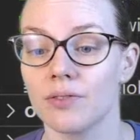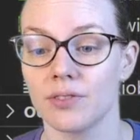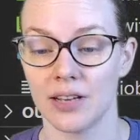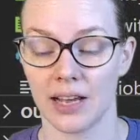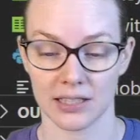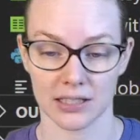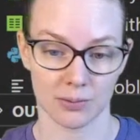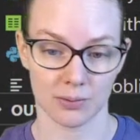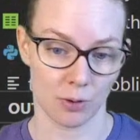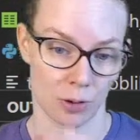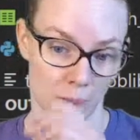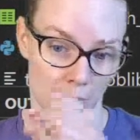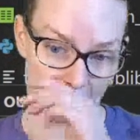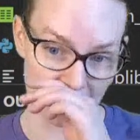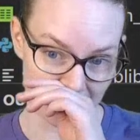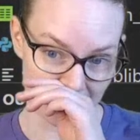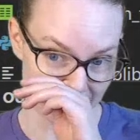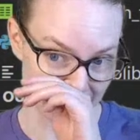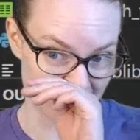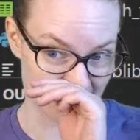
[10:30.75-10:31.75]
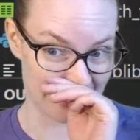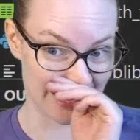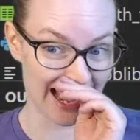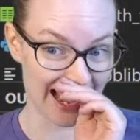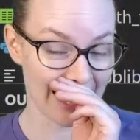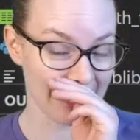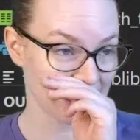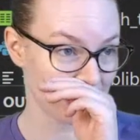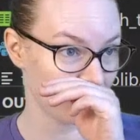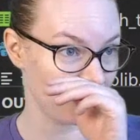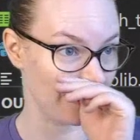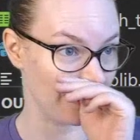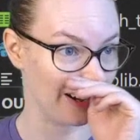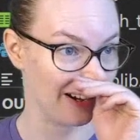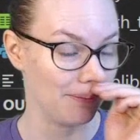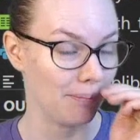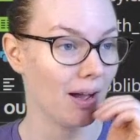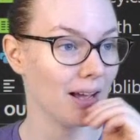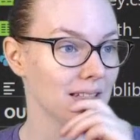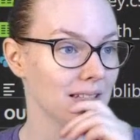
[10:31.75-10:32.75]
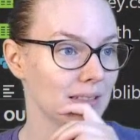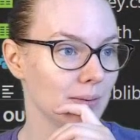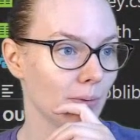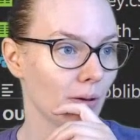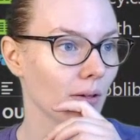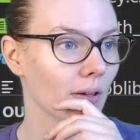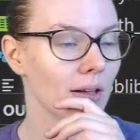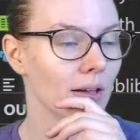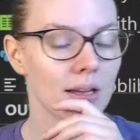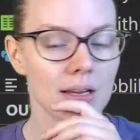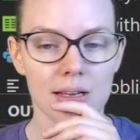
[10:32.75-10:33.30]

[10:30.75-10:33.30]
decimal places? That's very possible.